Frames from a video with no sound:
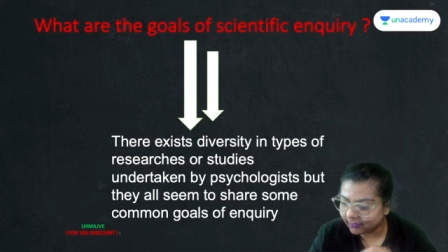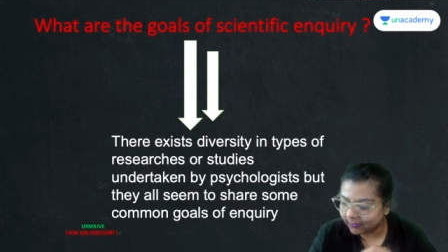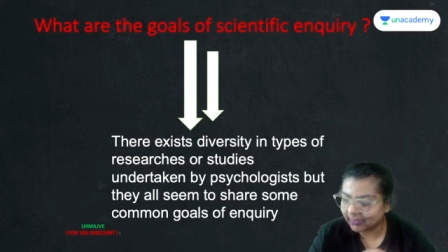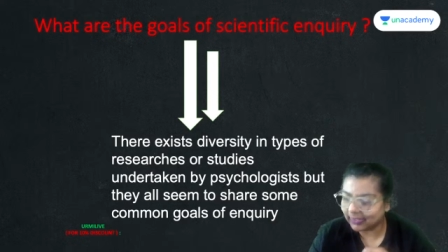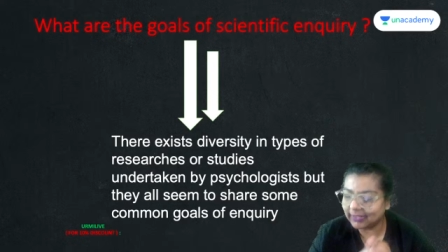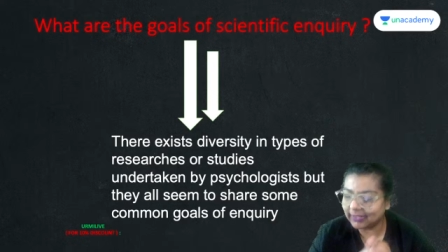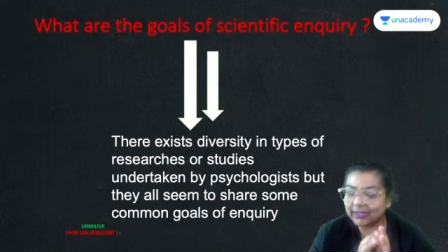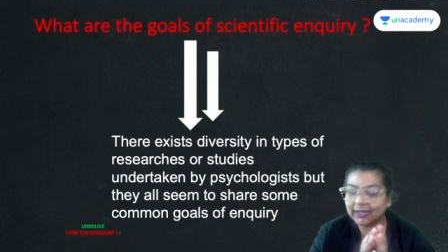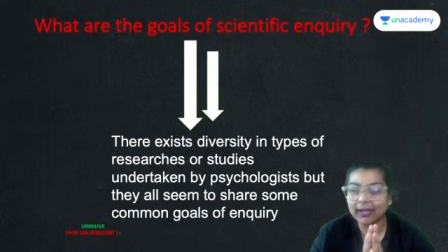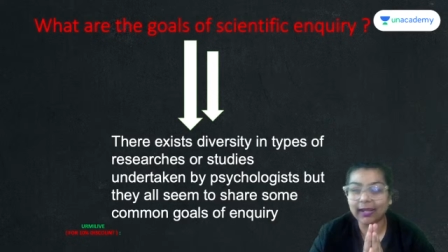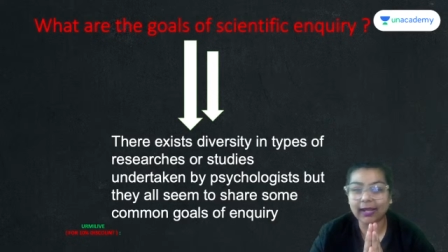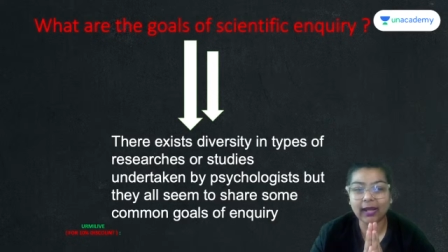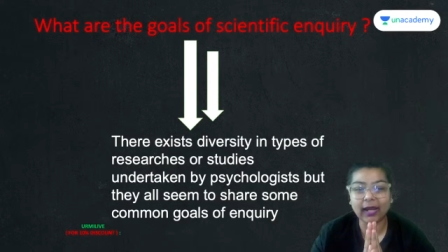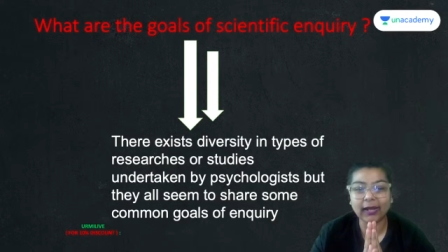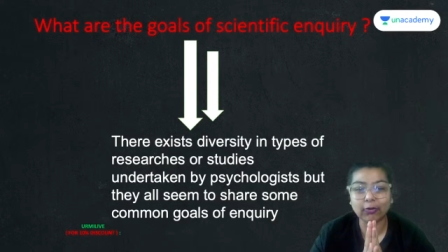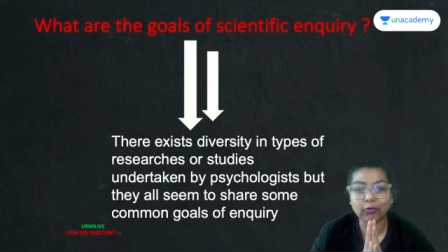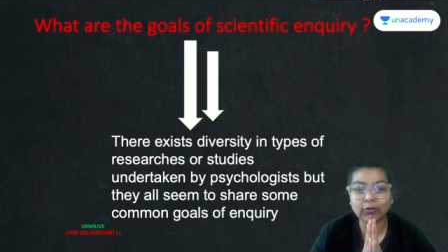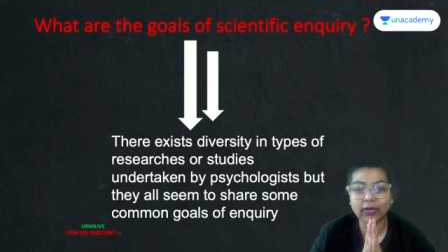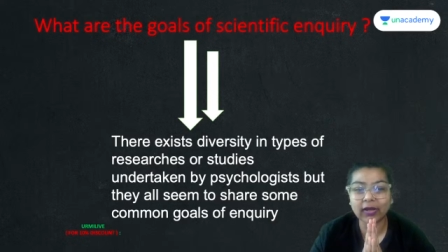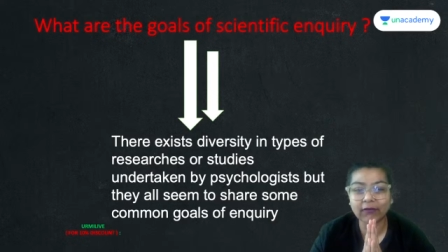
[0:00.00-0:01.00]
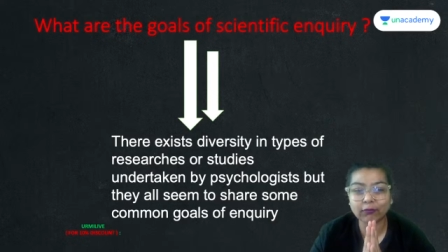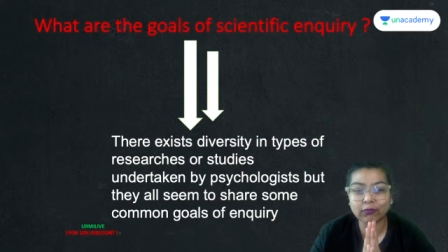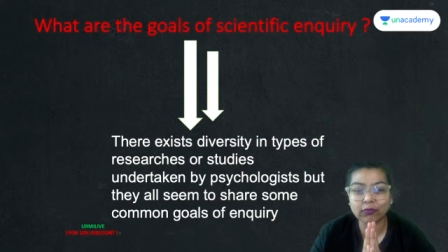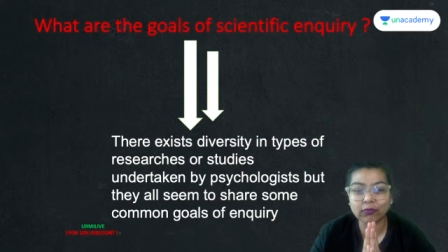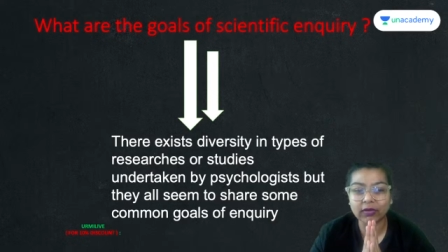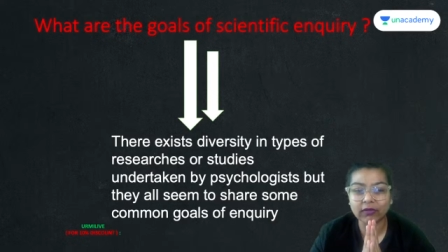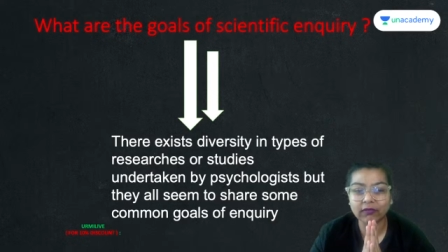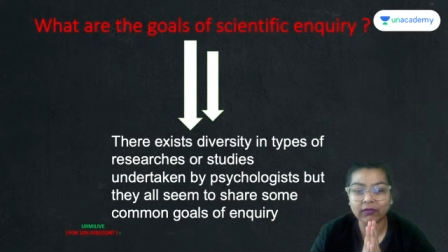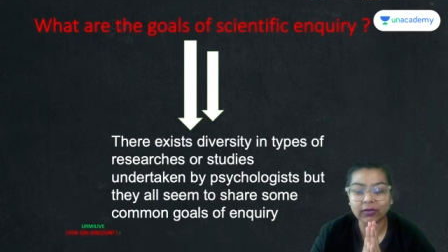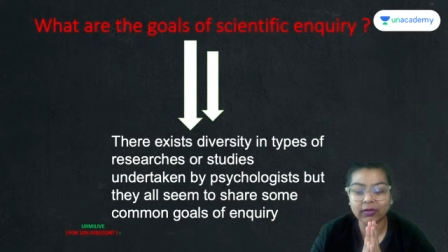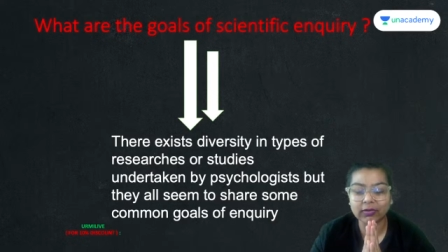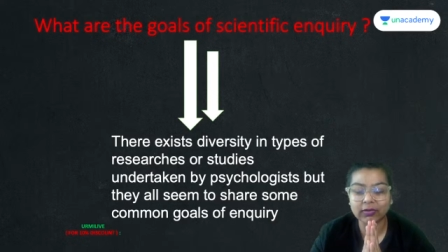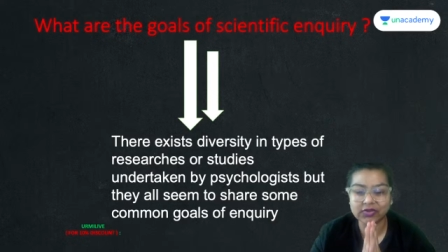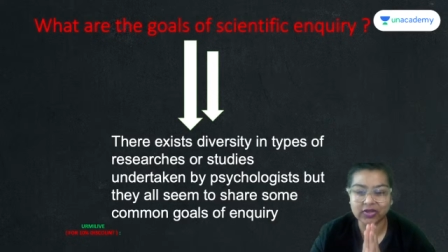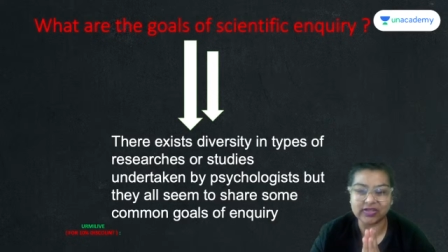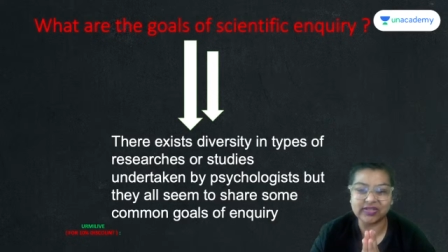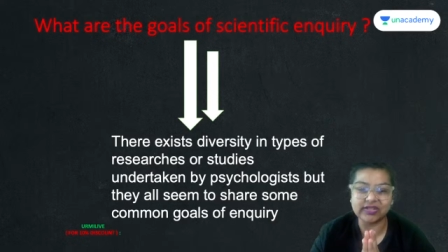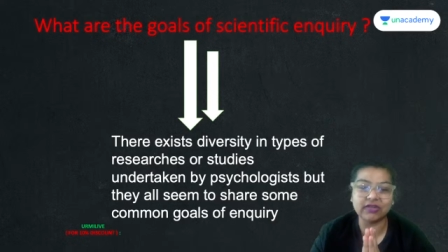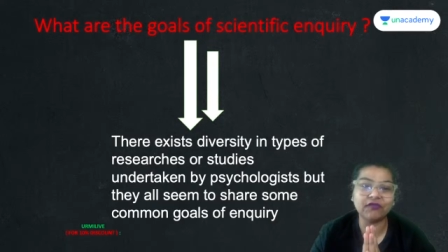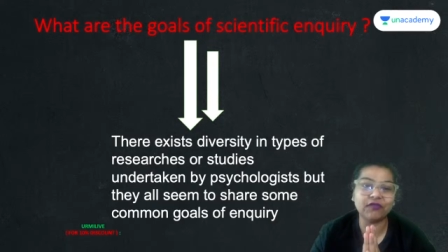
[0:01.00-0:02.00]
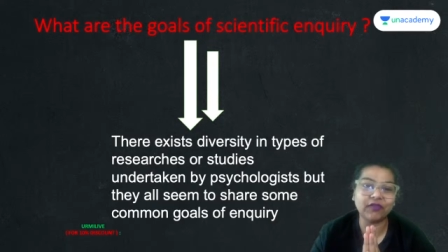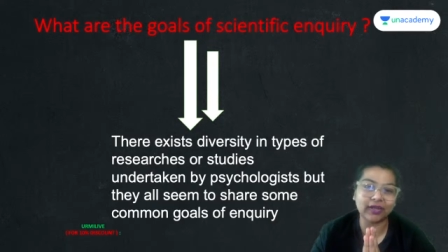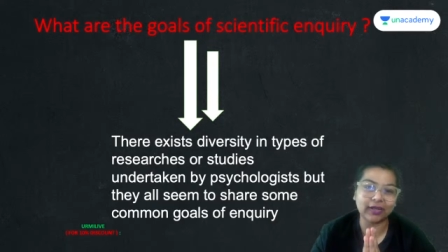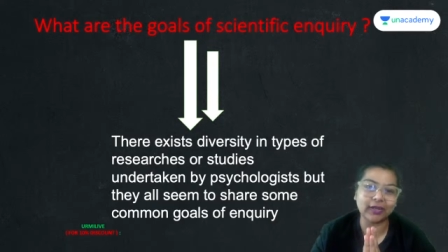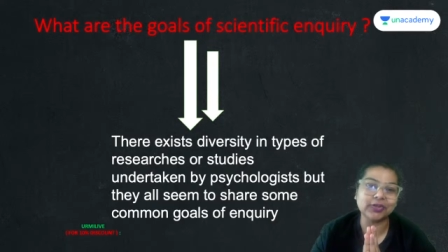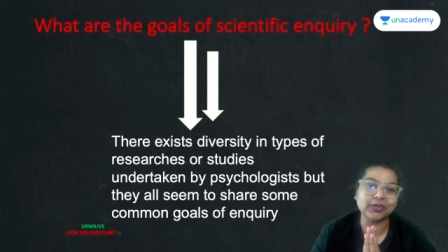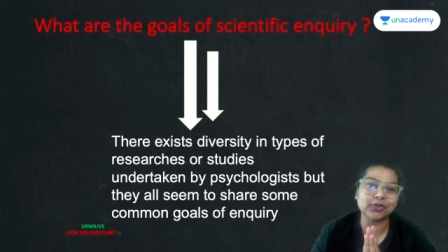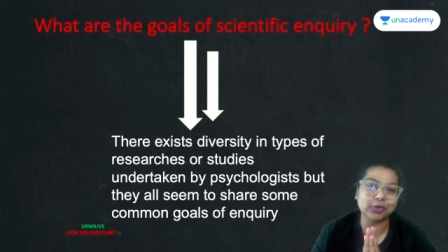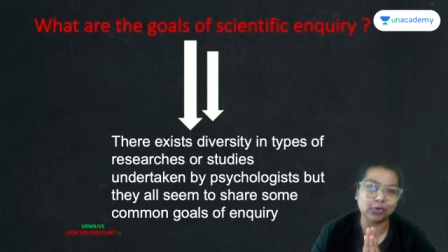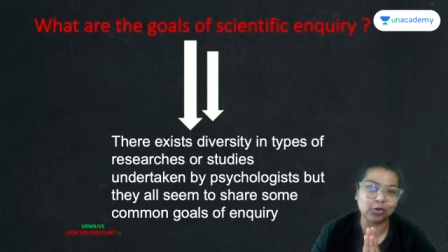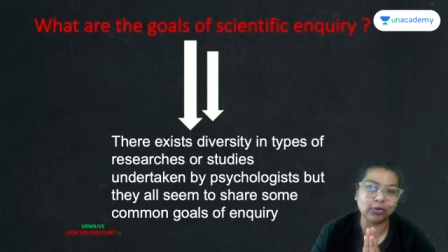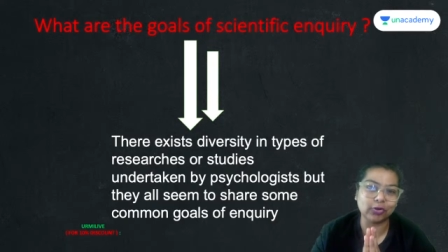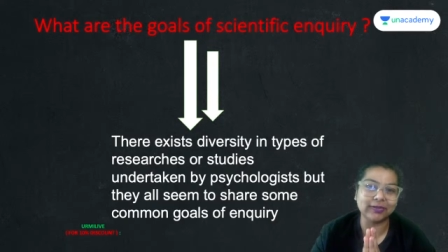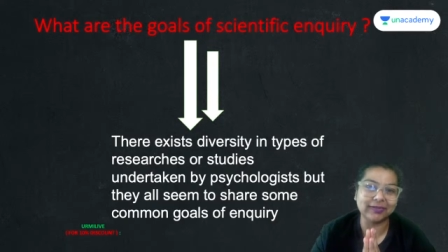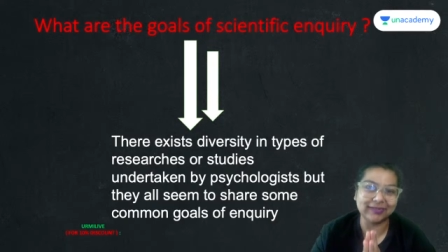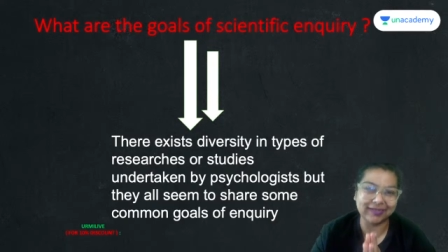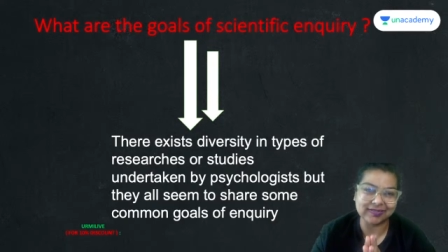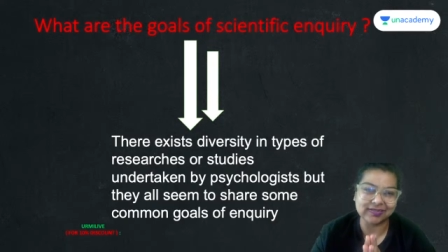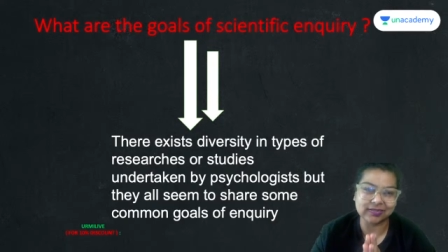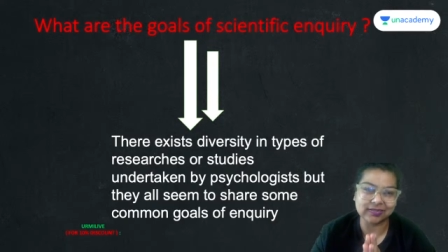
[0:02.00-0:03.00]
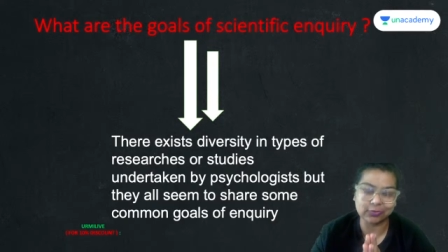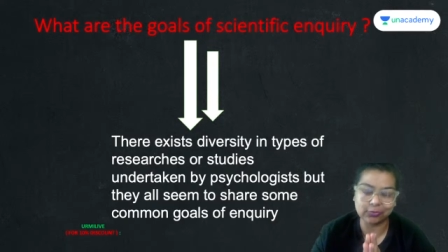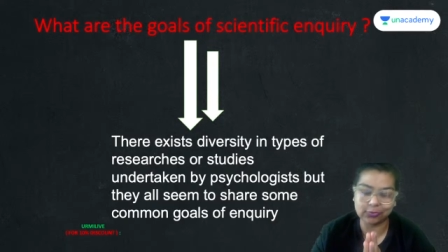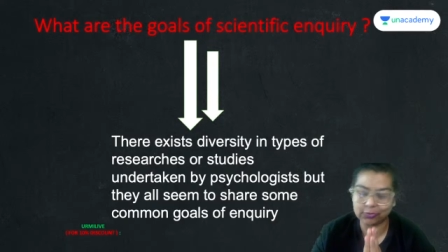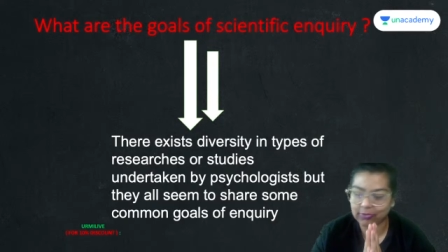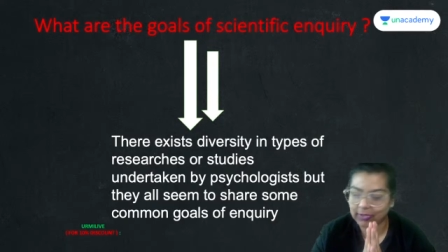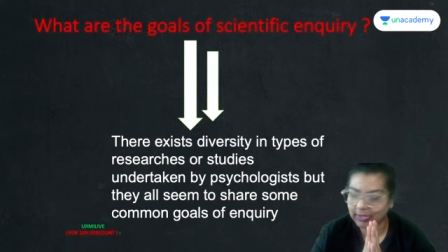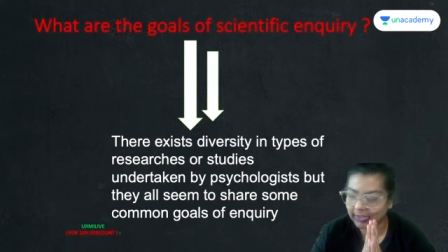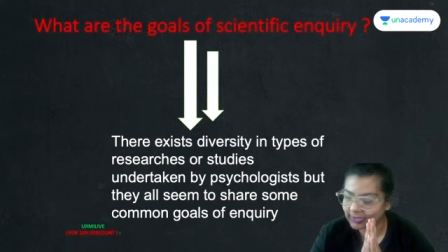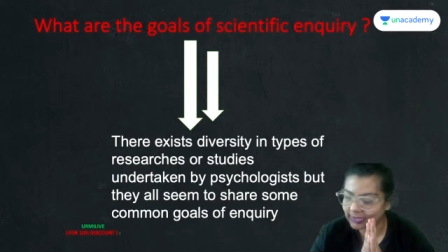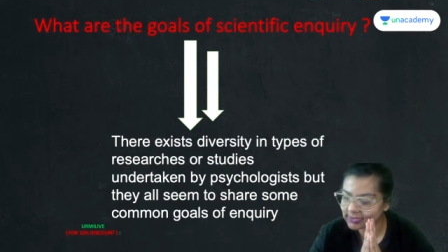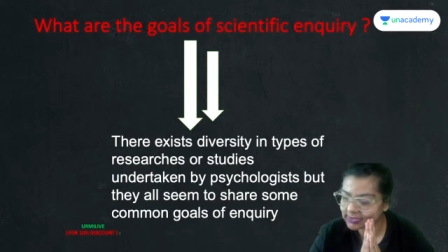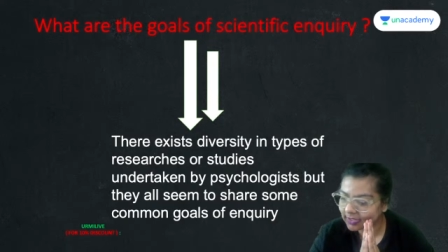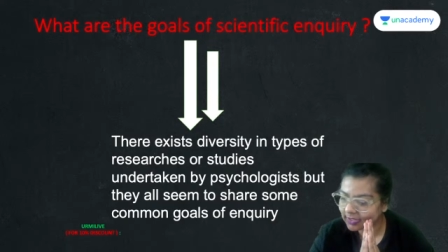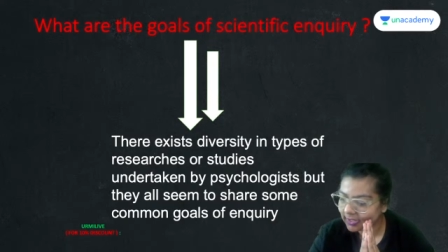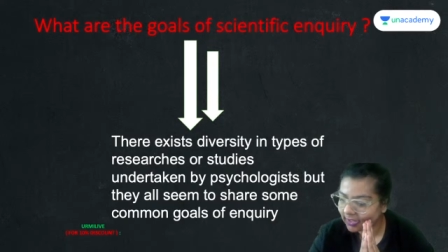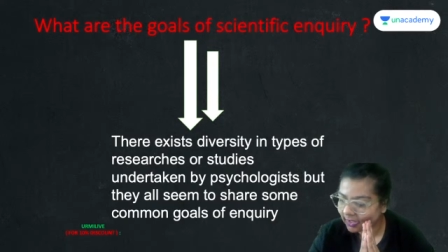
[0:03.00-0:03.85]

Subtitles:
I think I don't have to give a justification on this to you guys.